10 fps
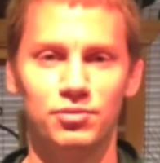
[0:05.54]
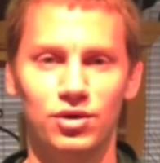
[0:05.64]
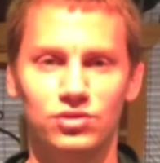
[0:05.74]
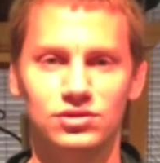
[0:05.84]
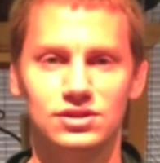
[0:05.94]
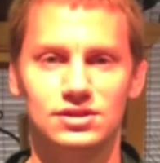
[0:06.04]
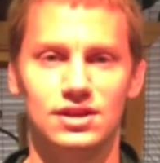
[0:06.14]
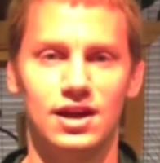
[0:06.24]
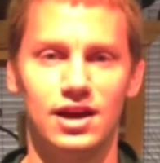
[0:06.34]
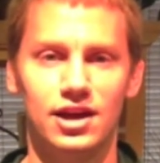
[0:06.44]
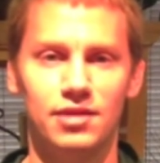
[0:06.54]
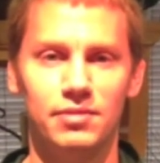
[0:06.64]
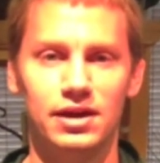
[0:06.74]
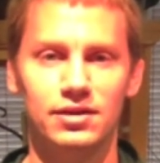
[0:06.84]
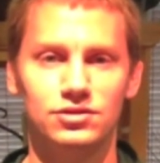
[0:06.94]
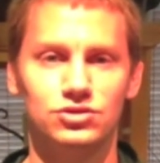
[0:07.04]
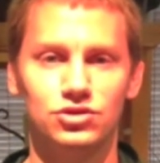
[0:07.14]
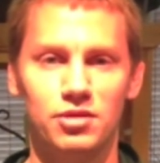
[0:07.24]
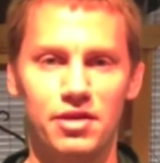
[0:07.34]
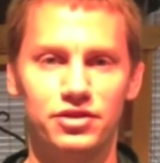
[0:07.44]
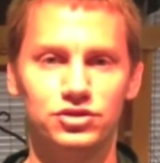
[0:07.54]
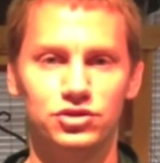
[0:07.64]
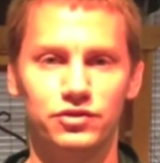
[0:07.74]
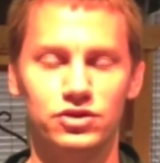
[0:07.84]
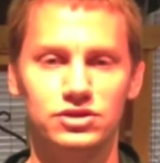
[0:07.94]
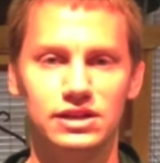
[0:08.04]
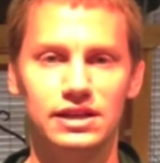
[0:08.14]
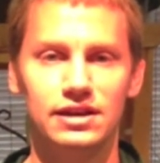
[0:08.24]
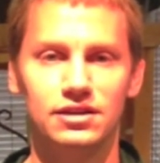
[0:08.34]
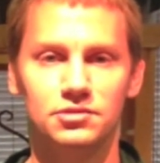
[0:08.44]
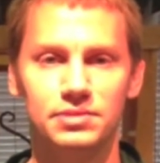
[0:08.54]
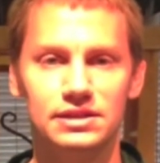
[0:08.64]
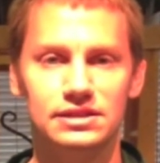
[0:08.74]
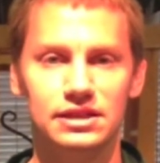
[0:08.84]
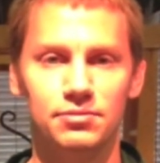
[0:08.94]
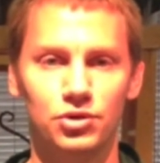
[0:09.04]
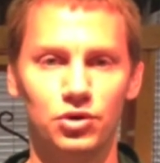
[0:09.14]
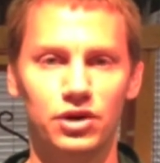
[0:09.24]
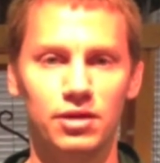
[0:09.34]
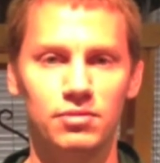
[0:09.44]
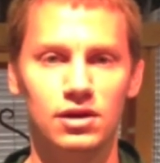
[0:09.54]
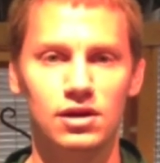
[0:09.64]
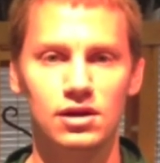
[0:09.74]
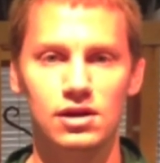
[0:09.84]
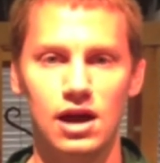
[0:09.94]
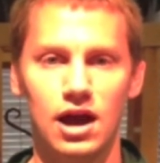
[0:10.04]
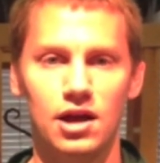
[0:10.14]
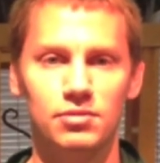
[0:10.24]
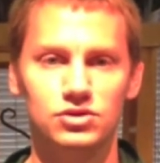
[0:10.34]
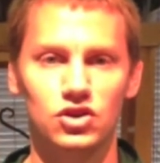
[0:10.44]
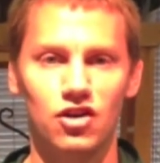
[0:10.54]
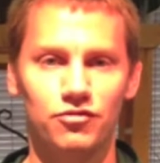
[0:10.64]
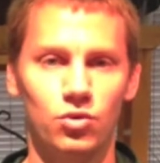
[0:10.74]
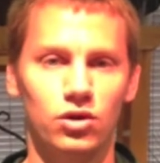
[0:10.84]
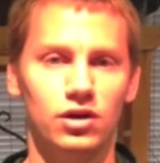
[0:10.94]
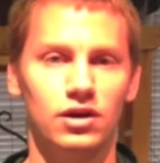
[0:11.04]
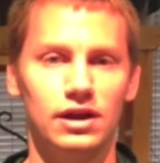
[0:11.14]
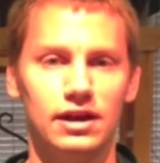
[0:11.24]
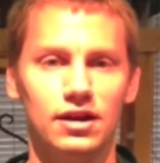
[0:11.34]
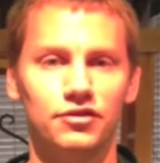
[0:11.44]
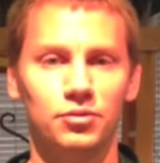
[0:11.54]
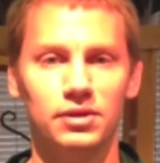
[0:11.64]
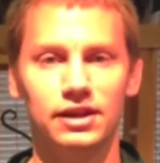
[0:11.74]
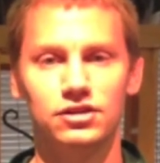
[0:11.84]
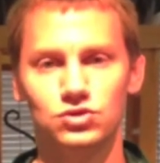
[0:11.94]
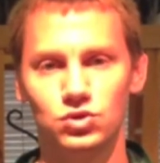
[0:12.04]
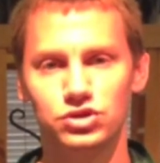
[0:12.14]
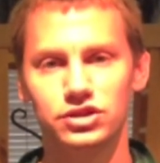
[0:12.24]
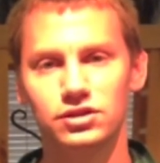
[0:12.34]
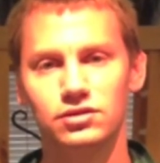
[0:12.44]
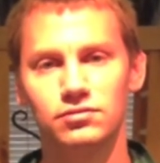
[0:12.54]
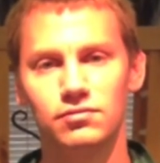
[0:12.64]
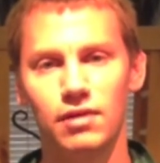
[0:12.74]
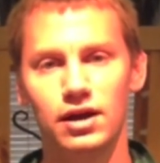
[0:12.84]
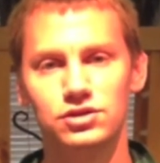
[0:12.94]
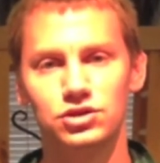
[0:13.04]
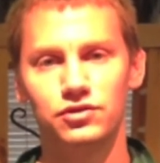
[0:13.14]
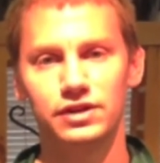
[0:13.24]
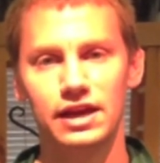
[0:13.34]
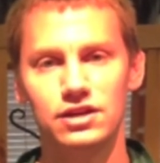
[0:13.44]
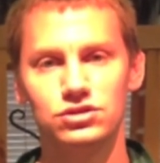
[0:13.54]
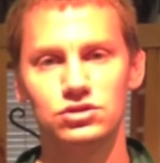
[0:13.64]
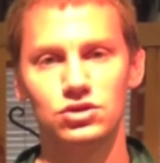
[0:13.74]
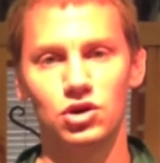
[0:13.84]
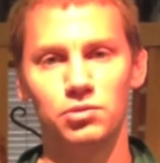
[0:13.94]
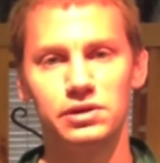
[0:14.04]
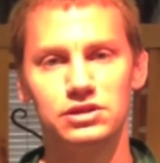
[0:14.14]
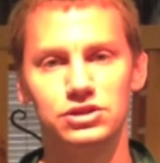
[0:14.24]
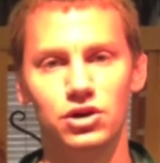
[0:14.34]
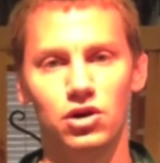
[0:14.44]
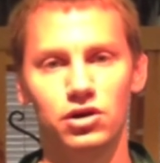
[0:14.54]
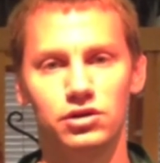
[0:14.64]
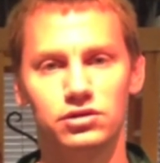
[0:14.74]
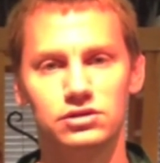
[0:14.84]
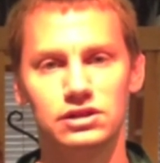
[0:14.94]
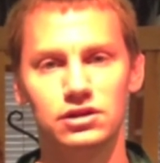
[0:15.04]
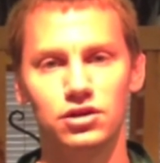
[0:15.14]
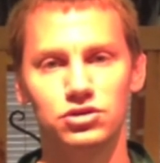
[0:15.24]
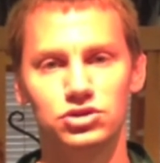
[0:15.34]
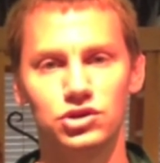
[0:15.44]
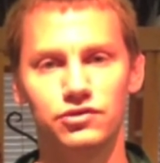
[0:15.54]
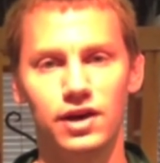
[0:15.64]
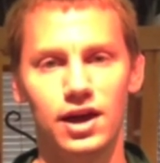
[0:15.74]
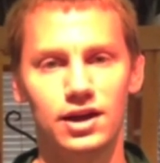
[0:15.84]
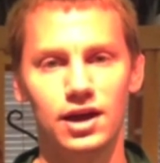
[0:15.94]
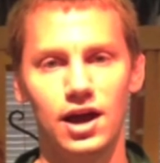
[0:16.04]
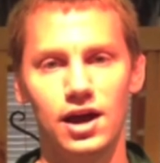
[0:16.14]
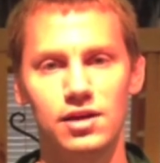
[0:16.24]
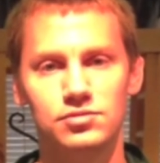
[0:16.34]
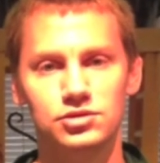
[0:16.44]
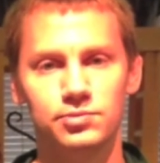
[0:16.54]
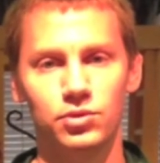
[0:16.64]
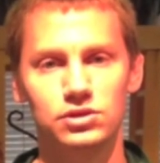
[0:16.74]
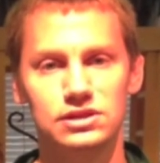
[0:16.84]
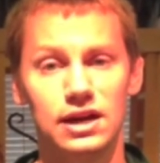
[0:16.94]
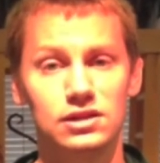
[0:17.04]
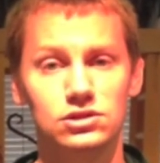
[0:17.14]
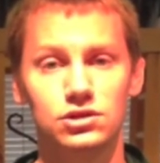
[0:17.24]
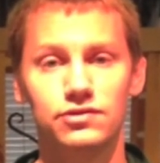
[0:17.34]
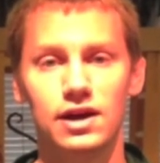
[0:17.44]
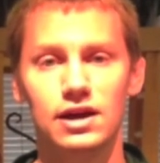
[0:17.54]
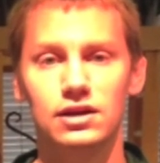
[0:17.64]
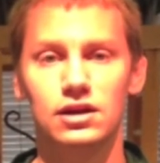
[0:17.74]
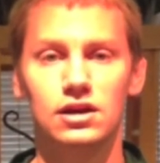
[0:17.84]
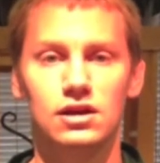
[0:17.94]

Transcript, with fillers: Buchholz. I'm a student at Methodist University in the PTM program. I'm a sophomore and I'm from Atlanta, Georgia. My certifications are PTR 10 and under certified, I am sports science certified,